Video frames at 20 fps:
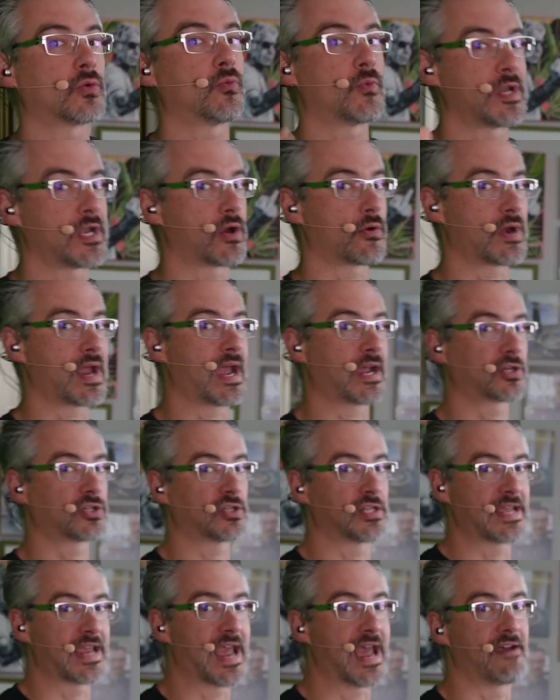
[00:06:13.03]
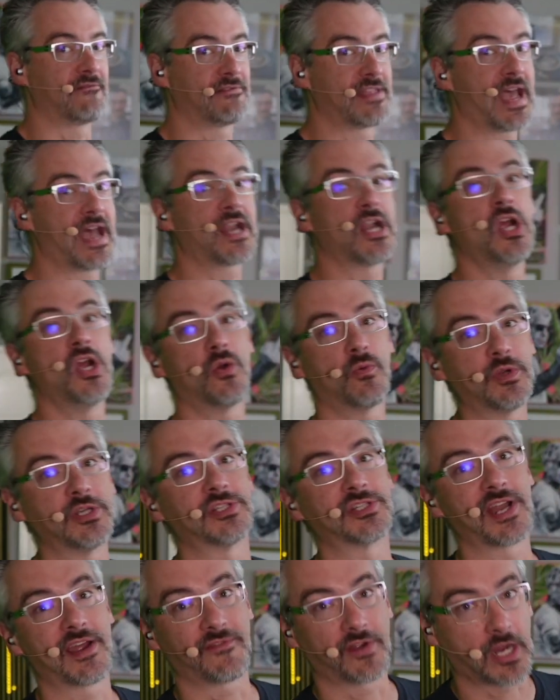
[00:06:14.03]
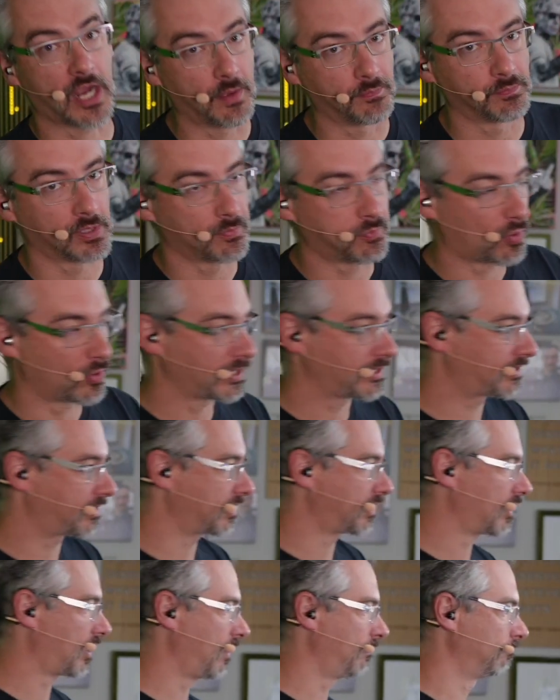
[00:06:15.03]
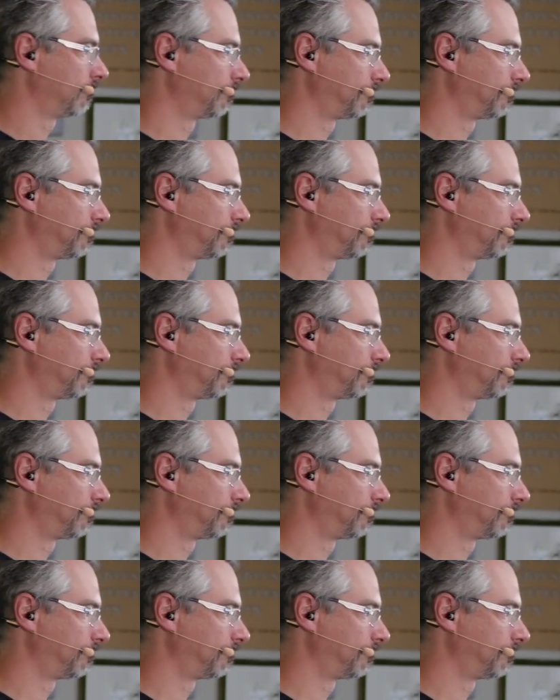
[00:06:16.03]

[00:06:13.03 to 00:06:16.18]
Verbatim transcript: we don't actually have that. We just have a couple of points in time.